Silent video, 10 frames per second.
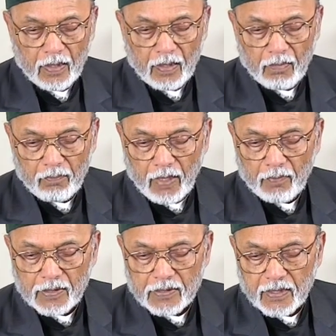
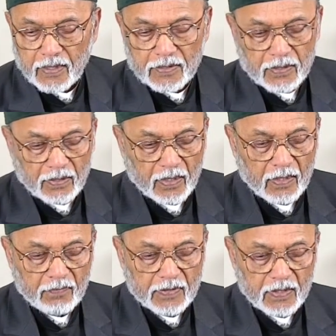Mehmed's next
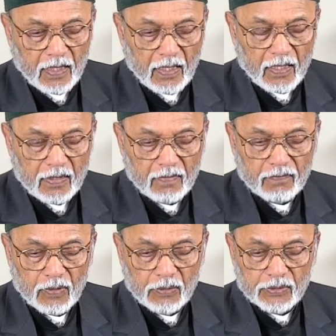target was the island
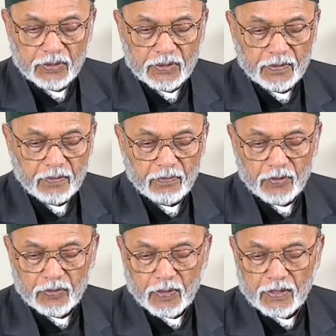of Rhodes,
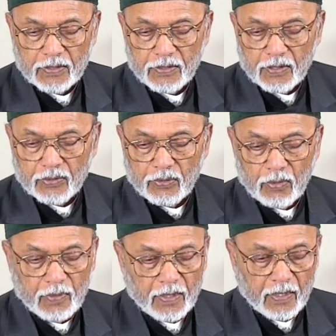which was
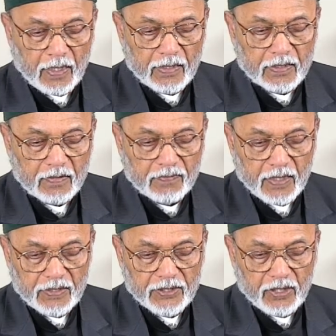controlled by the Knights of
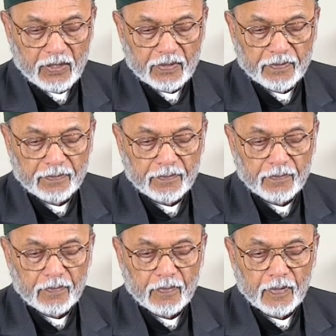St. John.
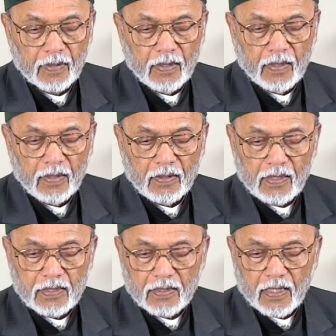
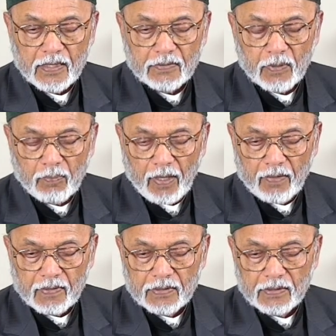These knights were
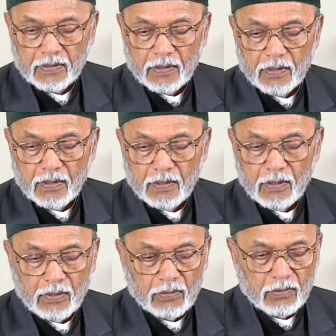pirates
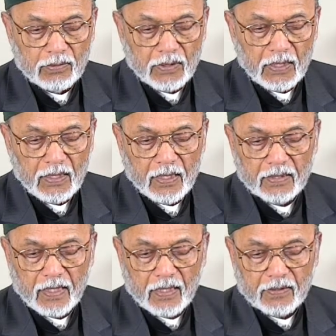who routinely
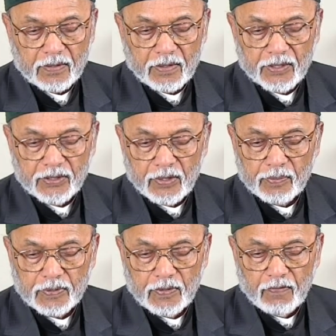attacked Turkish
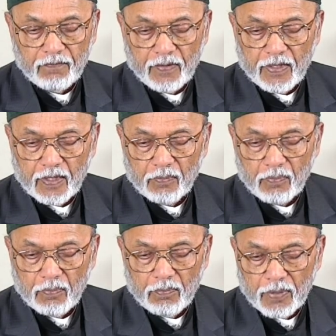ships ferrying
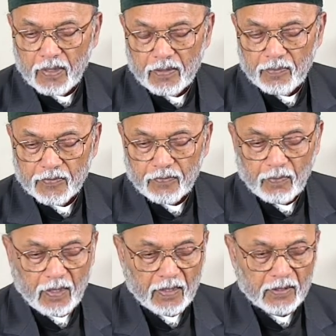pilgrims
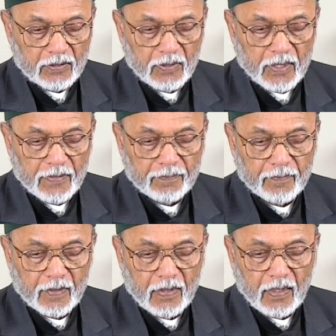from Anatolia,
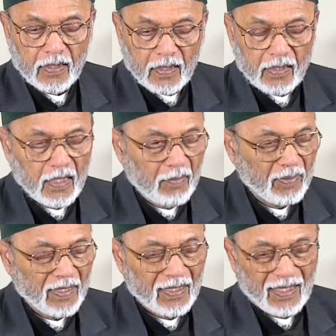
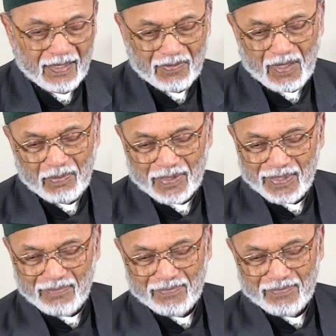kidnapping and robbing them.